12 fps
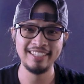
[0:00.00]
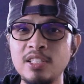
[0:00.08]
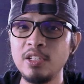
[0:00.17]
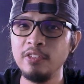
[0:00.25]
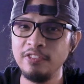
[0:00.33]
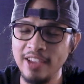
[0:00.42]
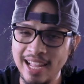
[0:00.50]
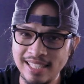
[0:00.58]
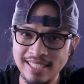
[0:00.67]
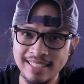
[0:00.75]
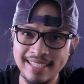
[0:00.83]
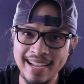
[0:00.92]
So
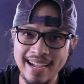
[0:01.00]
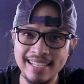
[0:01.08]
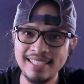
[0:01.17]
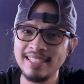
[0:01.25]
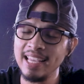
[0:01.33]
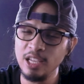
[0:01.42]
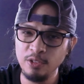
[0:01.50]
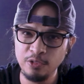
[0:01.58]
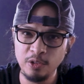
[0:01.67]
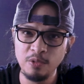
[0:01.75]
that's it, guys. Thank you for